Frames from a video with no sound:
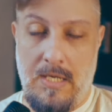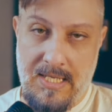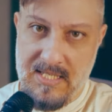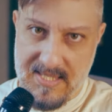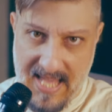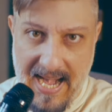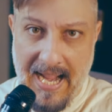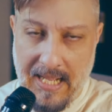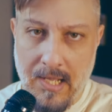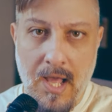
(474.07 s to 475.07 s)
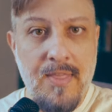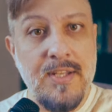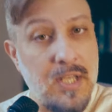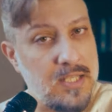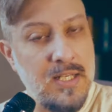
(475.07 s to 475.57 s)
aesthetic
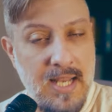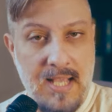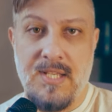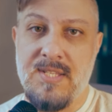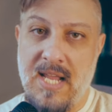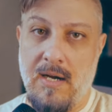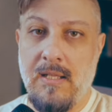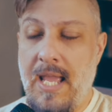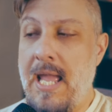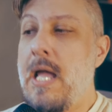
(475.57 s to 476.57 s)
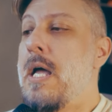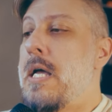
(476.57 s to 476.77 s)
that doesn't necessarily